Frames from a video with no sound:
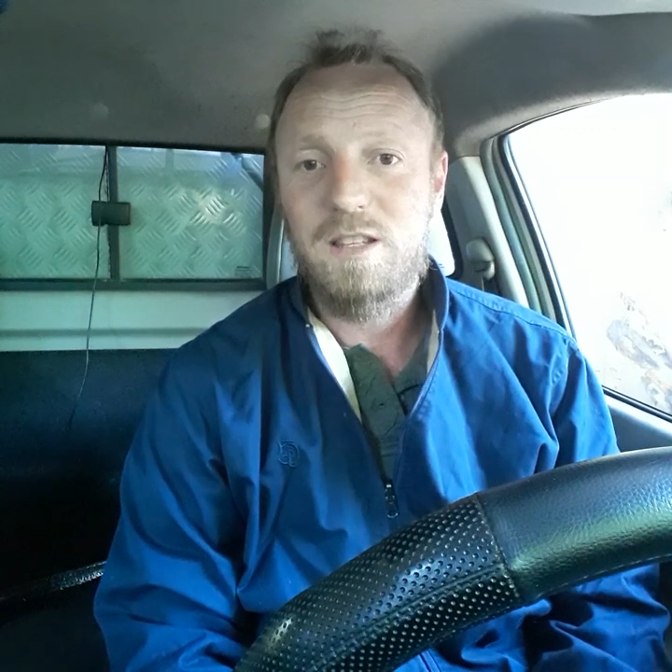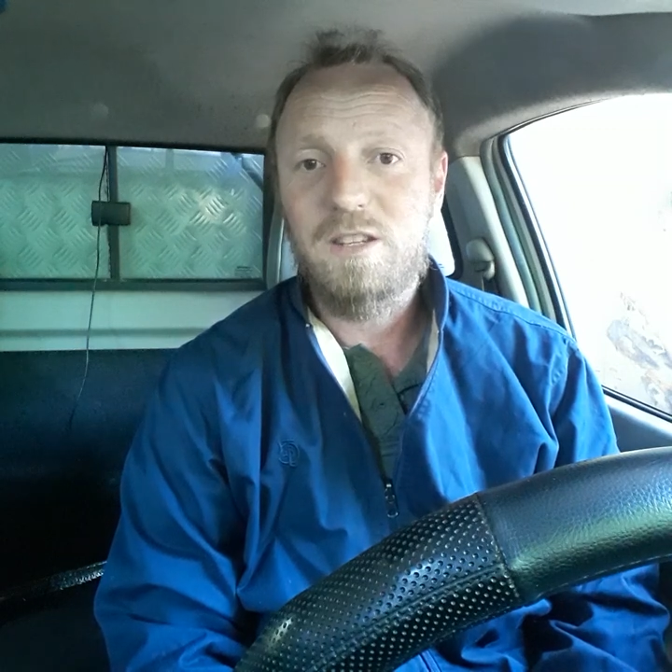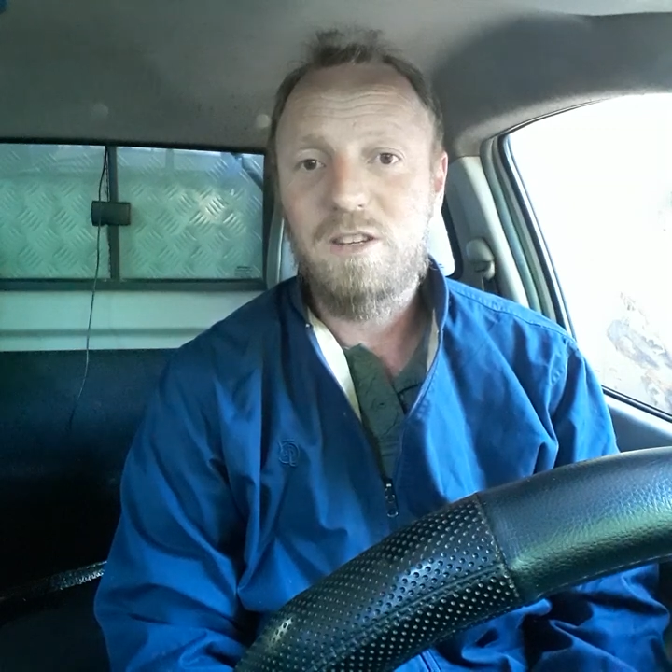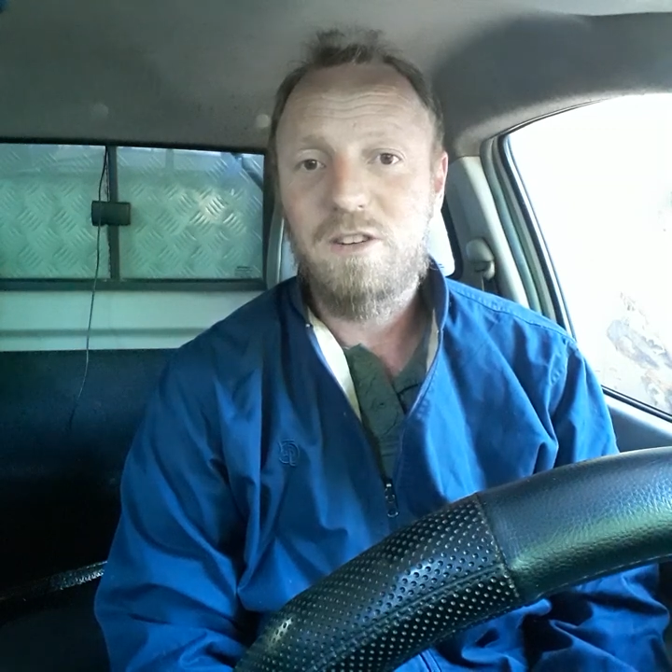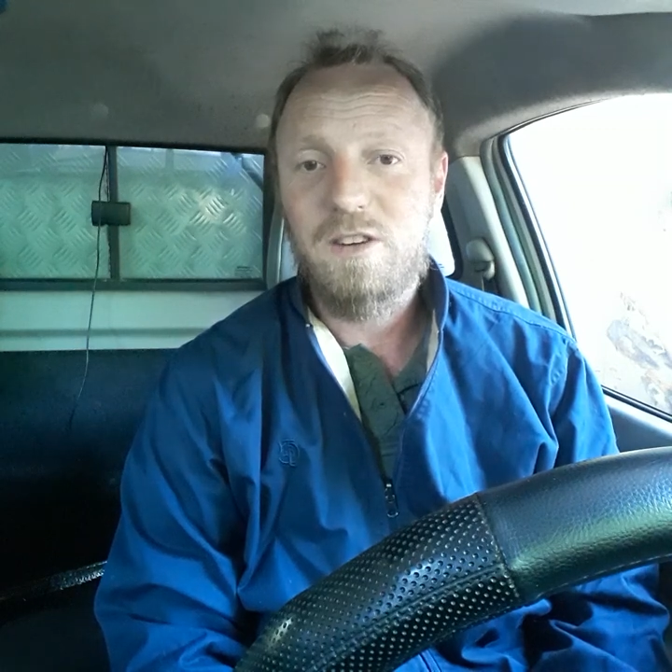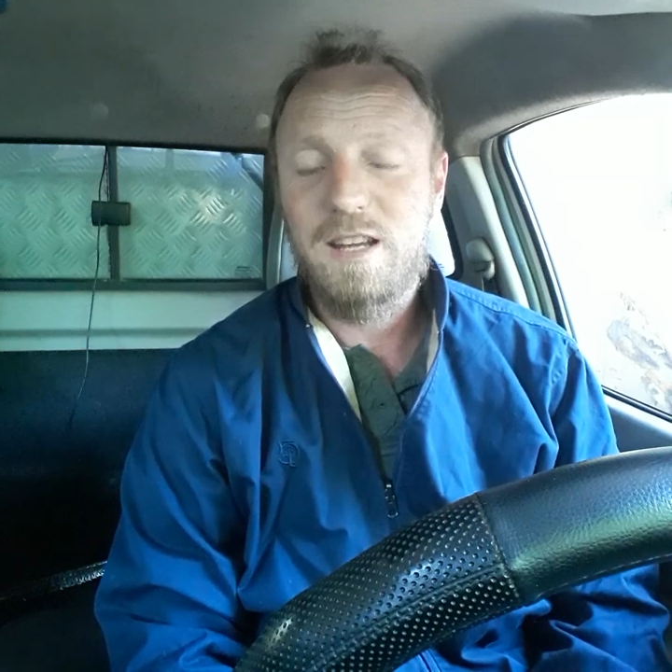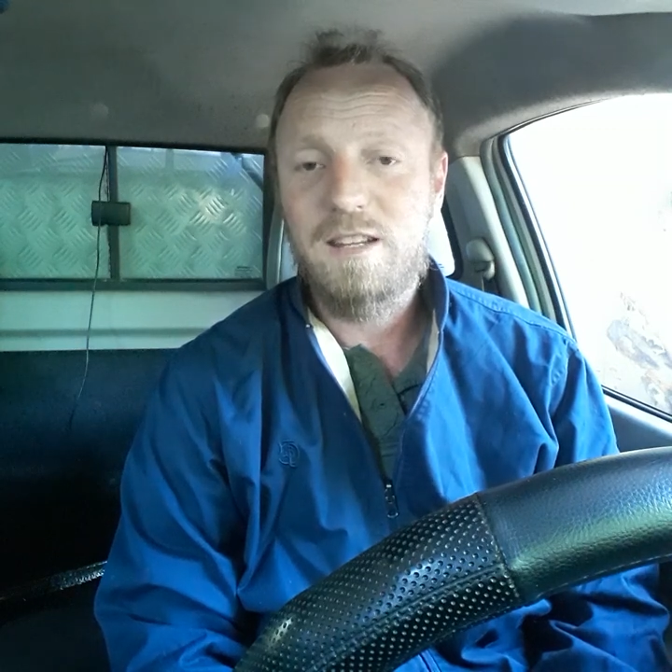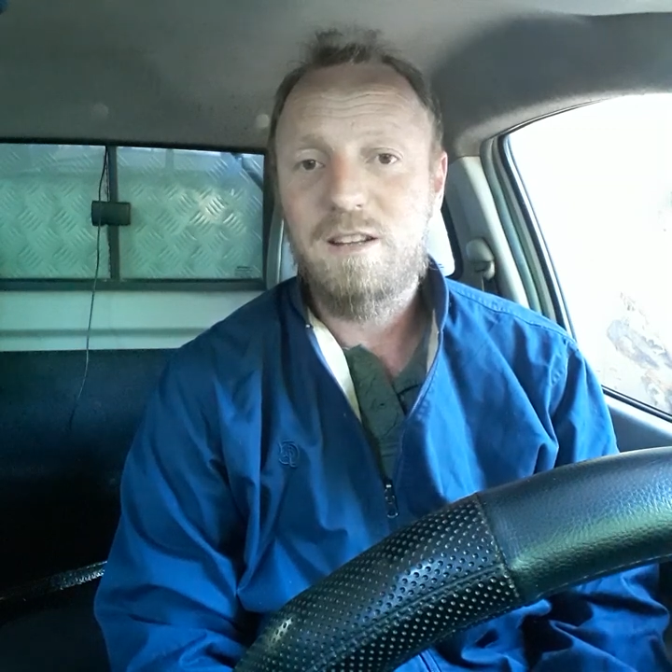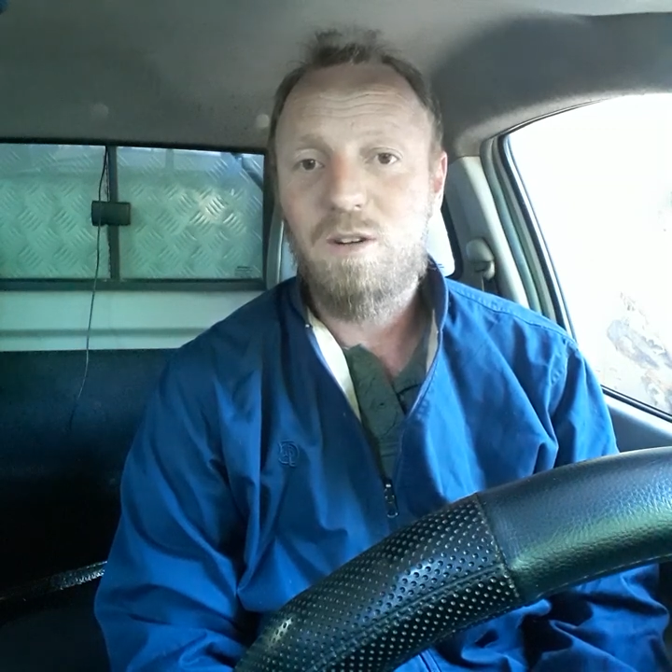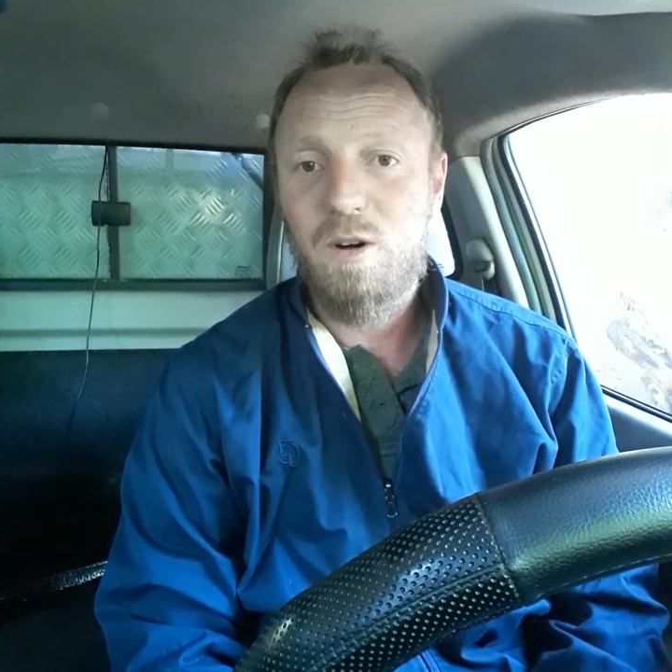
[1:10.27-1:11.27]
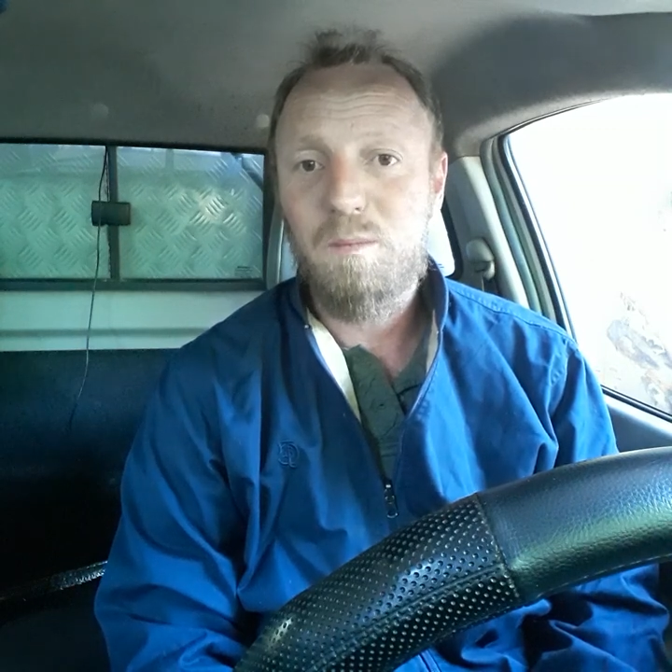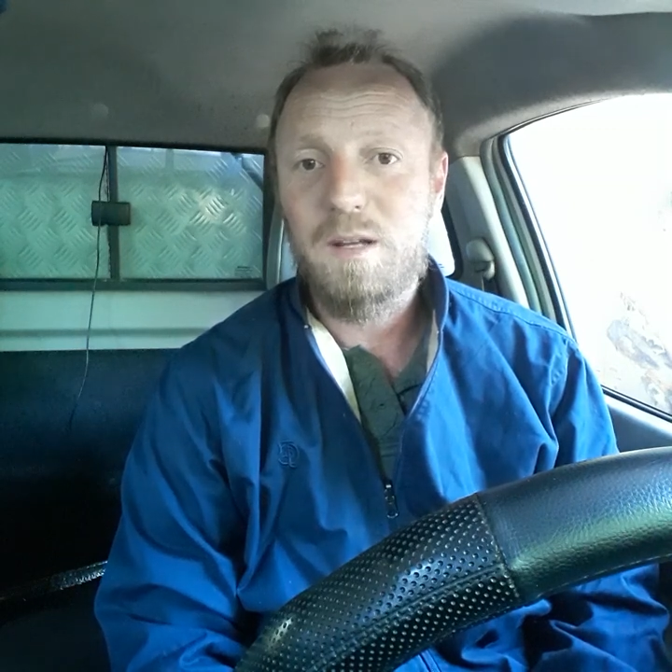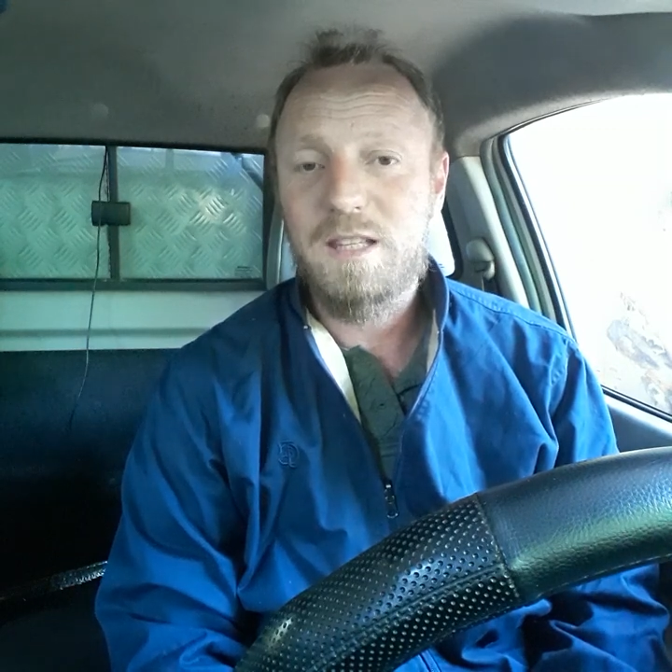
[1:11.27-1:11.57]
the Ukrainian army.